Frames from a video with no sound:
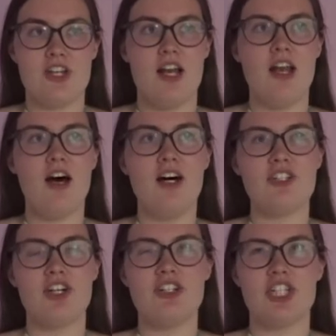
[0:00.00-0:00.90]
A large
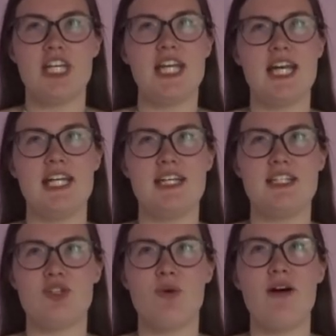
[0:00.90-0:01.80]
on Shein is
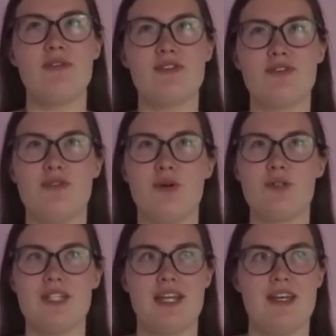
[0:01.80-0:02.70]
12 to
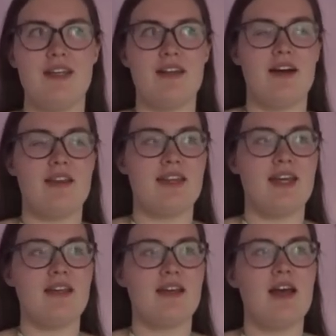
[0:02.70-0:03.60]
14, I
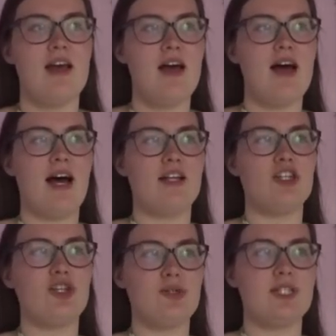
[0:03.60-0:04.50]
think, and
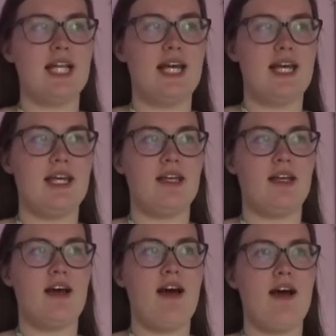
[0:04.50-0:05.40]

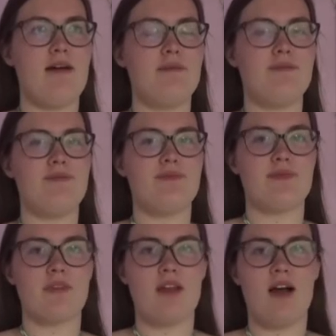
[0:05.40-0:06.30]
usually
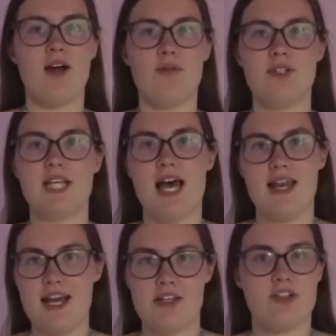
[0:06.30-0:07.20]
I would get an
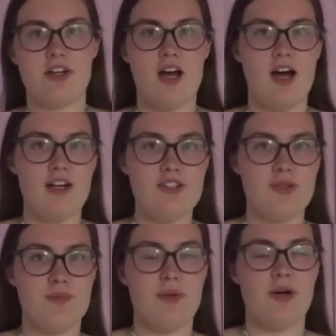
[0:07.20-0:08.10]
extra
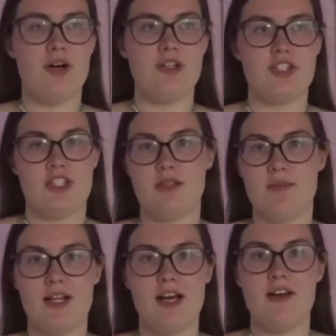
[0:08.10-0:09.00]
large, but just to
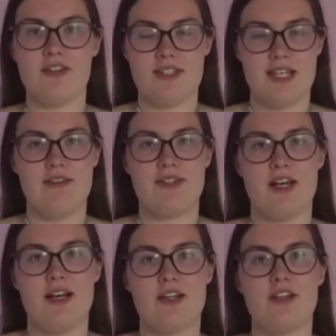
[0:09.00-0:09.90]
be like on the safe
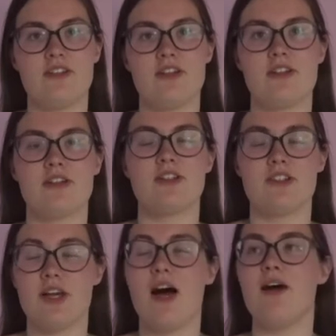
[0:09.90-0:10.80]
side,
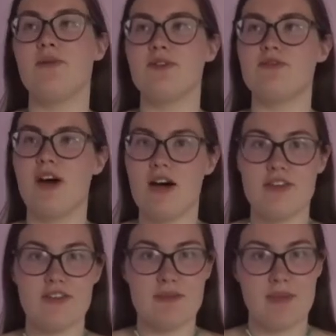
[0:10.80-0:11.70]
because I would
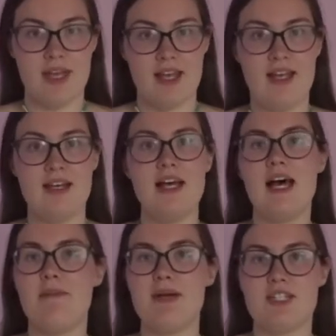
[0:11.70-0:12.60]
rather it be
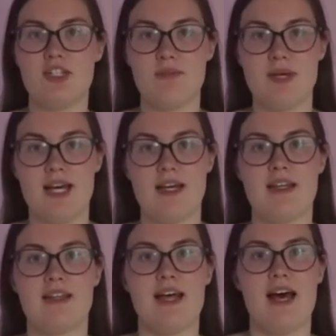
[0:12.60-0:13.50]
a bit too
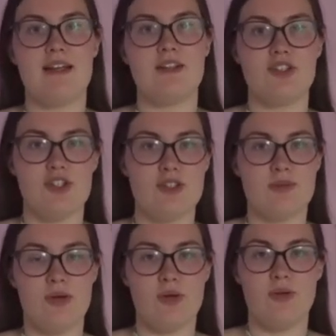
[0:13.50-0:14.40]
big than too
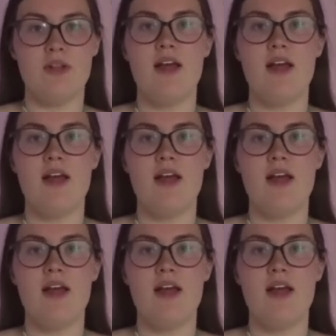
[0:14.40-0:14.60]
small.